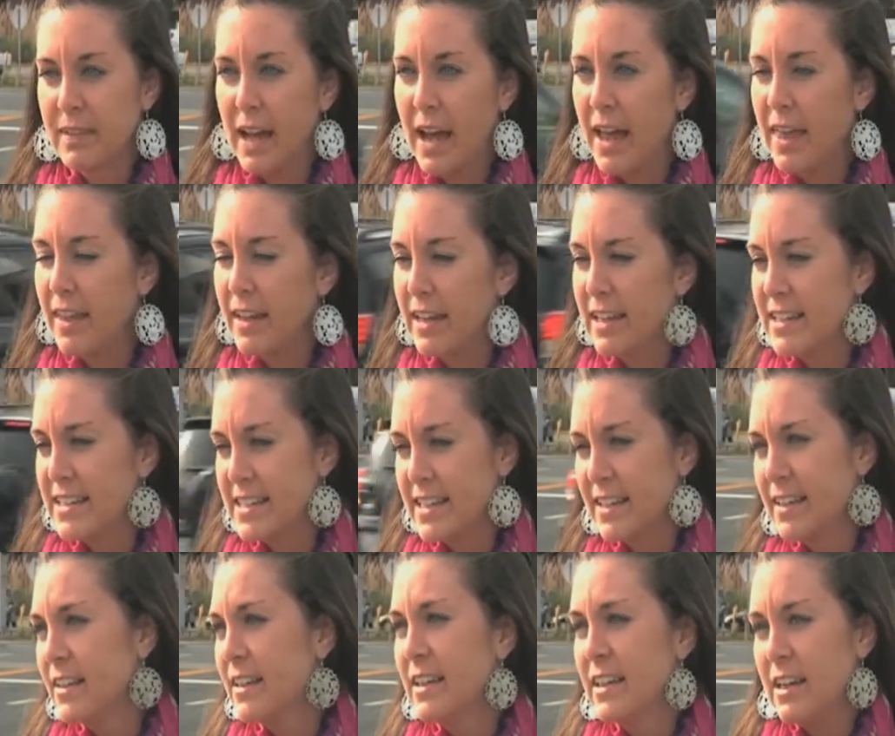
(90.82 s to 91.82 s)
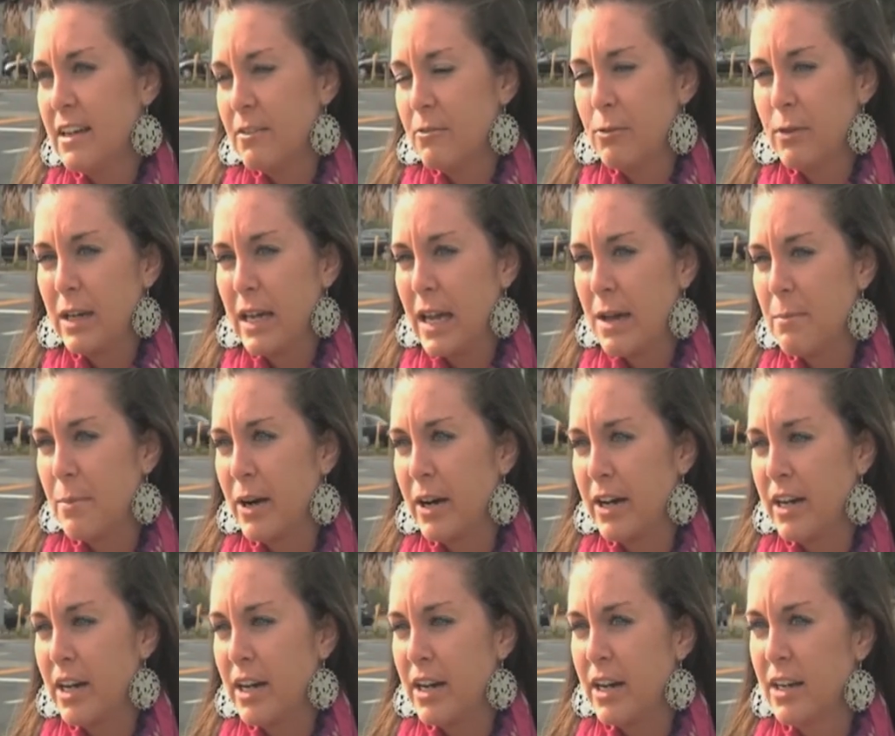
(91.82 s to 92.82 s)
I think it's silly if we can't
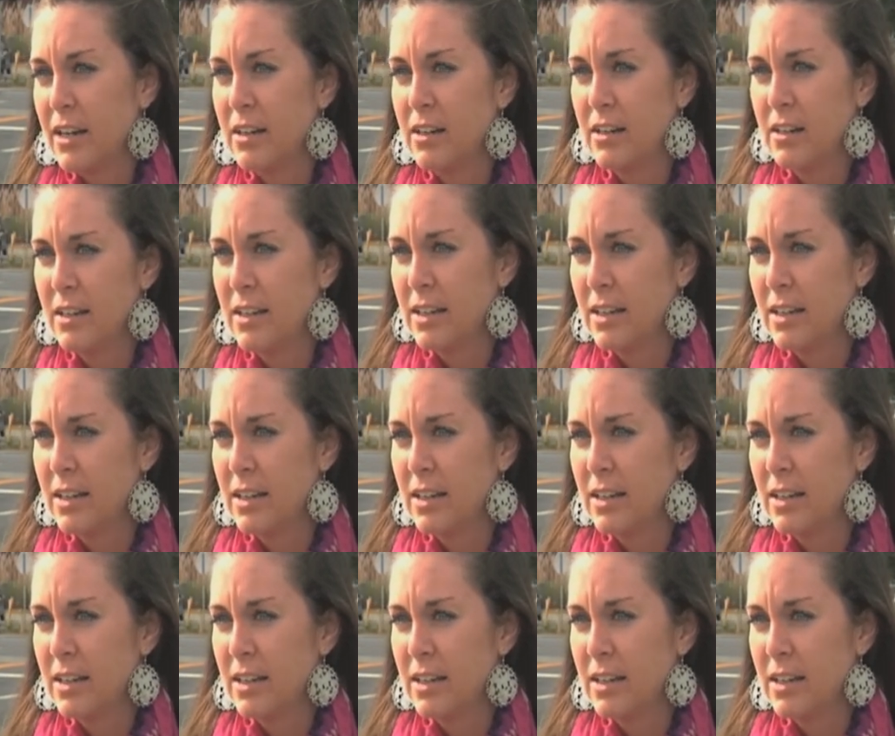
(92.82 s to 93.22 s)
park here.